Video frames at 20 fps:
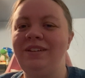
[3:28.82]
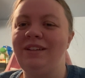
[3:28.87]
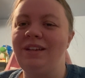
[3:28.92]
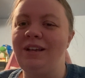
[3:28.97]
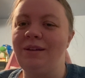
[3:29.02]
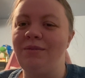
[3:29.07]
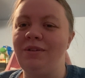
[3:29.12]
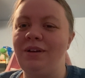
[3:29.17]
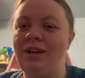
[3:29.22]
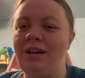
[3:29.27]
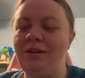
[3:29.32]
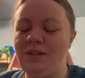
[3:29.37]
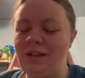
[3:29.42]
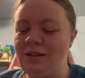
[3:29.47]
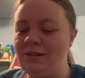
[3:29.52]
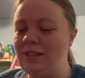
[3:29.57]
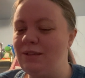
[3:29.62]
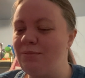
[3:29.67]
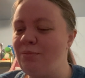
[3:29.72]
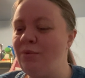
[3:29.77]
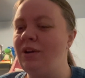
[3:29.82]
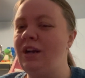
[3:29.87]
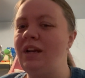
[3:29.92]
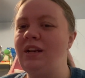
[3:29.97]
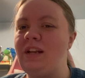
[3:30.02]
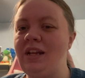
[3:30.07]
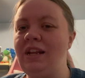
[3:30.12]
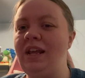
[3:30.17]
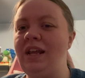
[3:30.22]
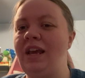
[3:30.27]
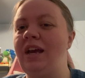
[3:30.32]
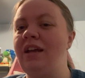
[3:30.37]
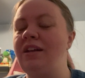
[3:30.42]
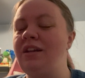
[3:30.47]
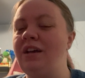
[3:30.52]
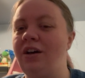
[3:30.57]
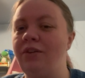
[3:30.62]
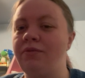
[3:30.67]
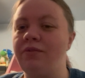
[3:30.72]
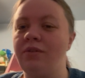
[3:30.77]
It's a pretty neat
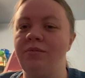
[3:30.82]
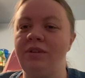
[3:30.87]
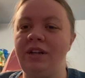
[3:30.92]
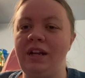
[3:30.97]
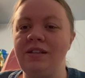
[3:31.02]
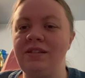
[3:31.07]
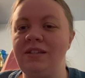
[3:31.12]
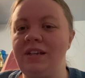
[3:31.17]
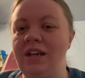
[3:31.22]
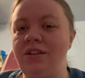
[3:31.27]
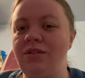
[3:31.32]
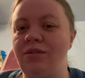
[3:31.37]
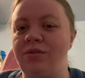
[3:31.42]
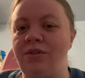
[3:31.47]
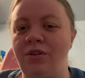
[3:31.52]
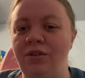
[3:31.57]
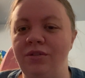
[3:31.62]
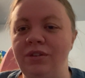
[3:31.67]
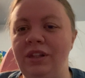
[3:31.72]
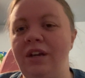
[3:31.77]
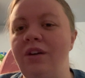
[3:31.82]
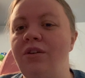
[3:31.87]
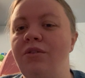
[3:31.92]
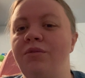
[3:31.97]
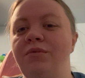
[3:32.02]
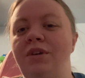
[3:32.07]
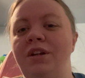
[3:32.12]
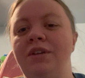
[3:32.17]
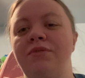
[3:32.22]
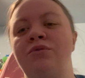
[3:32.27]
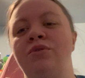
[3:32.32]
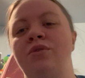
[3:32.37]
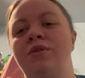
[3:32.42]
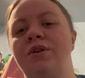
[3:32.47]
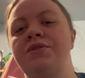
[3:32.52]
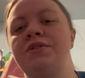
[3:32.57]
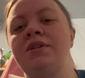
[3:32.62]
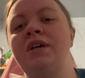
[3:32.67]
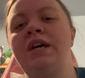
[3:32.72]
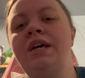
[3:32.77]
handheld from what I see. I don't currently own one, of
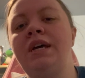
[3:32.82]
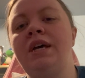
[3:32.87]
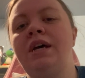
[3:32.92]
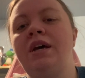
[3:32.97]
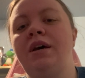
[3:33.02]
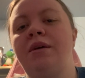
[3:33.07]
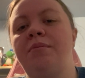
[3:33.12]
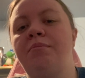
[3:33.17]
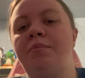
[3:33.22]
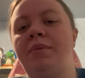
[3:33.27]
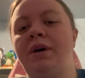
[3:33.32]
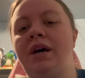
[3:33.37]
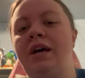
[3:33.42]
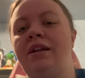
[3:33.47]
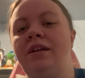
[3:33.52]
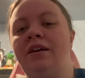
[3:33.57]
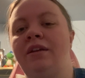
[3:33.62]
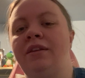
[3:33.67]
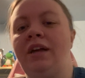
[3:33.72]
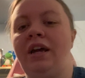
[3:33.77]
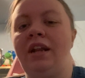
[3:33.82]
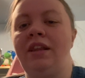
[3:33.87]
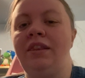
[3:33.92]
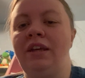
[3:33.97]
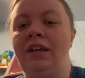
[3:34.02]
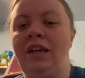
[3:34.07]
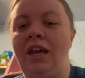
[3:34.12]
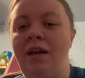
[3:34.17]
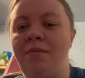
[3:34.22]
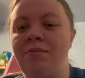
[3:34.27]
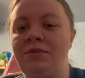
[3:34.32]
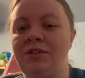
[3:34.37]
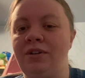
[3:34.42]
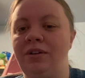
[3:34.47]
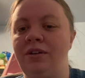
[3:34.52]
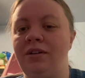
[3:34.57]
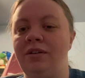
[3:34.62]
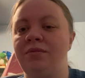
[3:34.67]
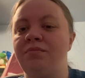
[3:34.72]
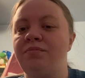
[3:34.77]
course, but a lot of the games
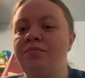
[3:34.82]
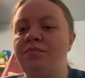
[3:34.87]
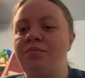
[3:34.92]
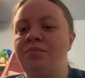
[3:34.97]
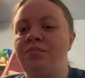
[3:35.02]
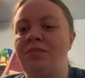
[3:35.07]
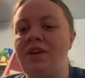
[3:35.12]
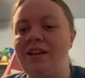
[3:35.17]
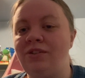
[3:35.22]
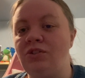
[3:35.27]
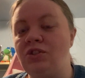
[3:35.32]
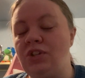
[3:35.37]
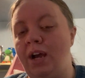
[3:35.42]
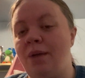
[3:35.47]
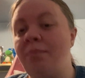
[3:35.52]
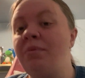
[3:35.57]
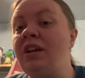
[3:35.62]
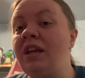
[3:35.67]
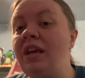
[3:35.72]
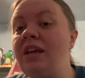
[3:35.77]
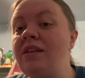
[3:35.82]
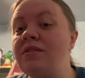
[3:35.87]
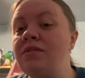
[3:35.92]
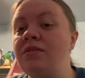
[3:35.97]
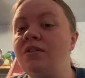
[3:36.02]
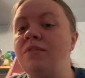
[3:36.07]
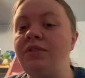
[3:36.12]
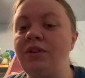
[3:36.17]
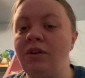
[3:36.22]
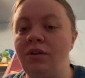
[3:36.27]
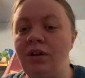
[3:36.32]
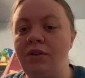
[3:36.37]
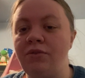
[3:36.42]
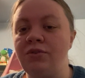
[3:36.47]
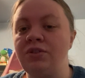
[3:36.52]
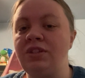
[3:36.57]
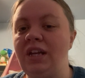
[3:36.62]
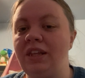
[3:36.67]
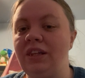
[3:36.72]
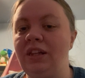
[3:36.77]
are in Japanese, so if you don't
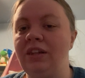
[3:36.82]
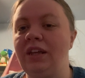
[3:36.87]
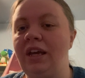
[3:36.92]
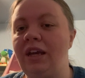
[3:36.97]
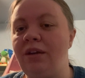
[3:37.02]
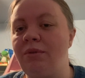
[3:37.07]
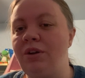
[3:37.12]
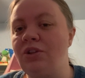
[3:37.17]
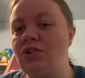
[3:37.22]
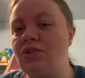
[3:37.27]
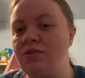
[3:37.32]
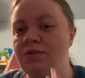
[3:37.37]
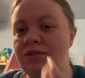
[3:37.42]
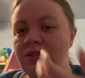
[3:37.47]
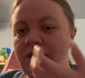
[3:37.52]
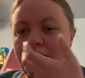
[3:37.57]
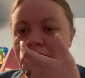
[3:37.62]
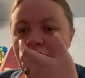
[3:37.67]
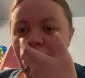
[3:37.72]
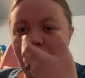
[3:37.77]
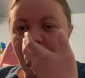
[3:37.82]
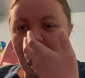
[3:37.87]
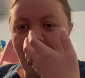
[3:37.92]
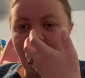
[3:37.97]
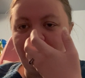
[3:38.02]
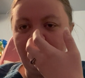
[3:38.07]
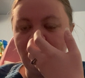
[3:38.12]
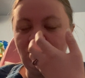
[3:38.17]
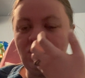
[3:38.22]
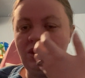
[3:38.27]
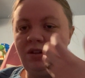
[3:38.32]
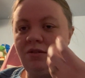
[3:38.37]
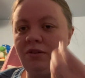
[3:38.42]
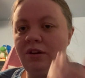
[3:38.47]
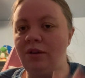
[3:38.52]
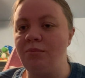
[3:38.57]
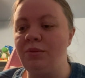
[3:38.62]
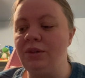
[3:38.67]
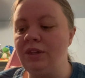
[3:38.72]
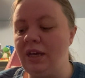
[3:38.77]
understand the language, there's not going to be much that you
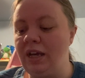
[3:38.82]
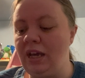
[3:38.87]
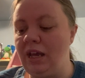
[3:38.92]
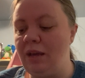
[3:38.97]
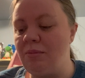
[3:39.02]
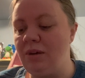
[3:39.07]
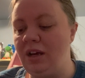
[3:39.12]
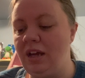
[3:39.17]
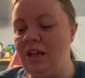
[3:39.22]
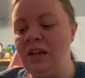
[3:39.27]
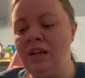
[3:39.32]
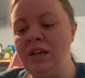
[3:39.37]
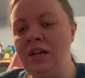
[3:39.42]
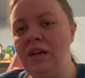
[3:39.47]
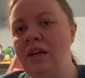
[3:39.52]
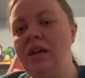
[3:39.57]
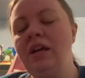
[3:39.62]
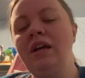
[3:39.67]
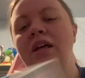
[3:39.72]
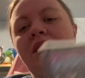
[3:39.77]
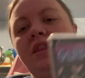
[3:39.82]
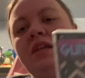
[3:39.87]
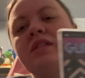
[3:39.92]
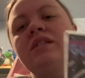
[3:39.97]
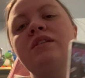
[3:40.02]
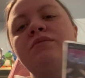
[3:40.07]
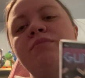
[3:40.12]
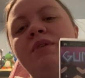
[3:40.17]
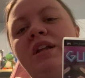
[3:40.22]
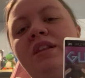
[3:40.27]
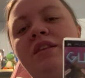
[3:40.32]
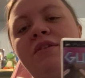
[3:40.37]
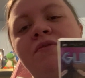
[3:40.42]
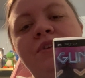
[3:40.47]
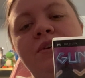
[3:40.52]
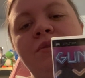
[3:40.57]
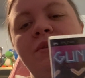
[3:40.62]
can play, but this is one of the few